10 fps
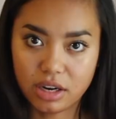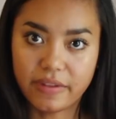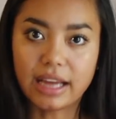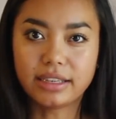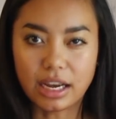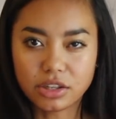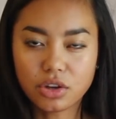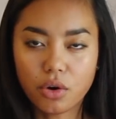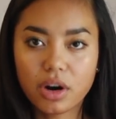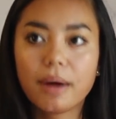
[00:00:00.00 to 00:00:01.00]
of that test
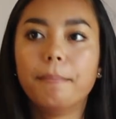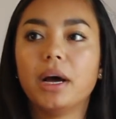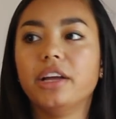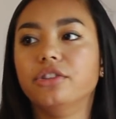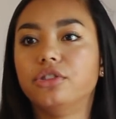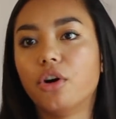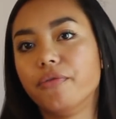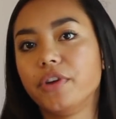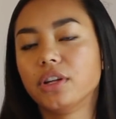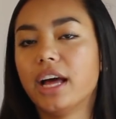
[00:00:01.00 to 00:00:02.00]
score, but
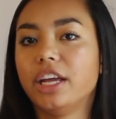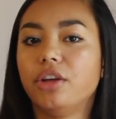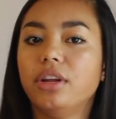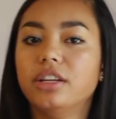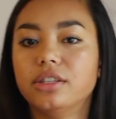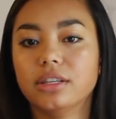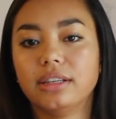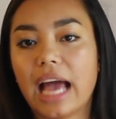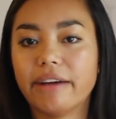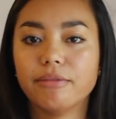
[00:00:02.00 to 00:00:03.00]
don't feel like you need
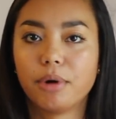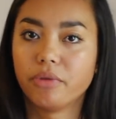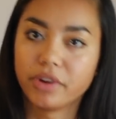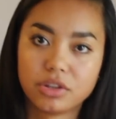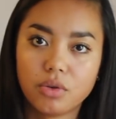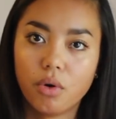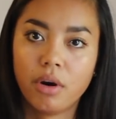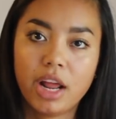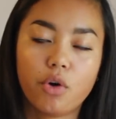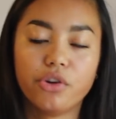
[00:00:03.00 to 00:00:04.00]
to have a perfect
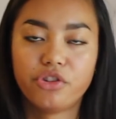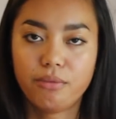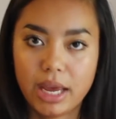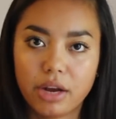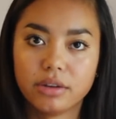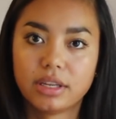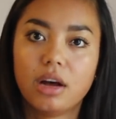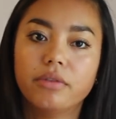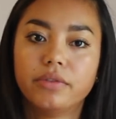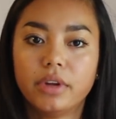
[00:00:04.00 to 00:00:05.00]
score in order to make
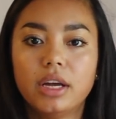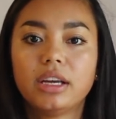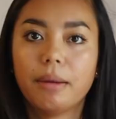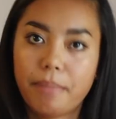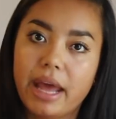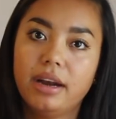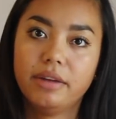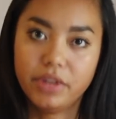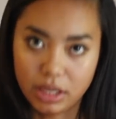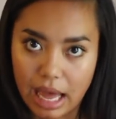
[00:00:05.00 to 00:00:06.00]
yourself
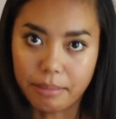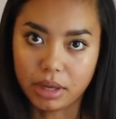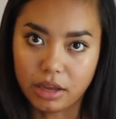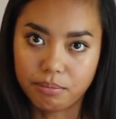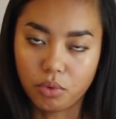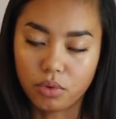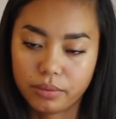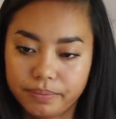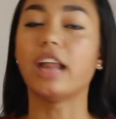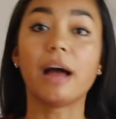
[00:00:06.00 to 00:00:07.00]
competitive in the applicant pool.
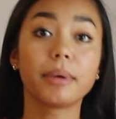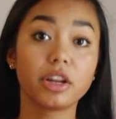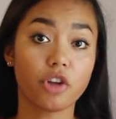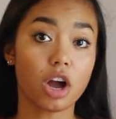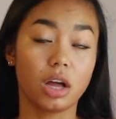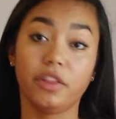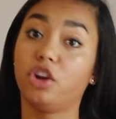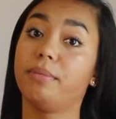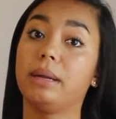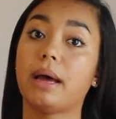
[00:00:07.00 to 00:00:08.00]
Now I'm going to talk a
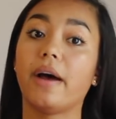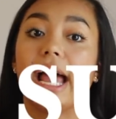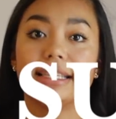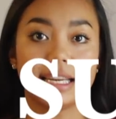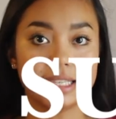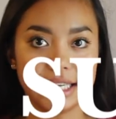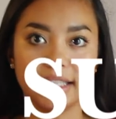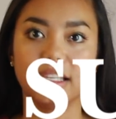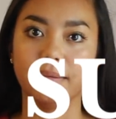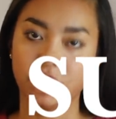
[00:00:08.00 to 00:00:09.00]
little bit about SAT
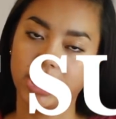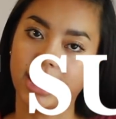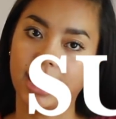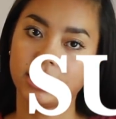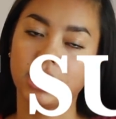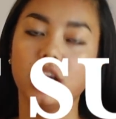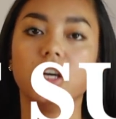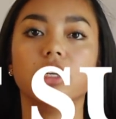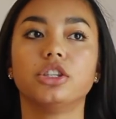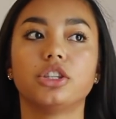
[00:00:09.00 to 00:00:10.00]
subject tests.
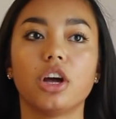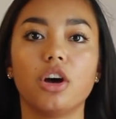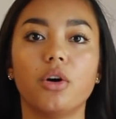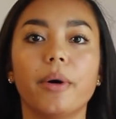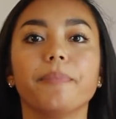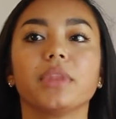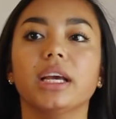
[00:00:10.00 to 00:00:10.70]
So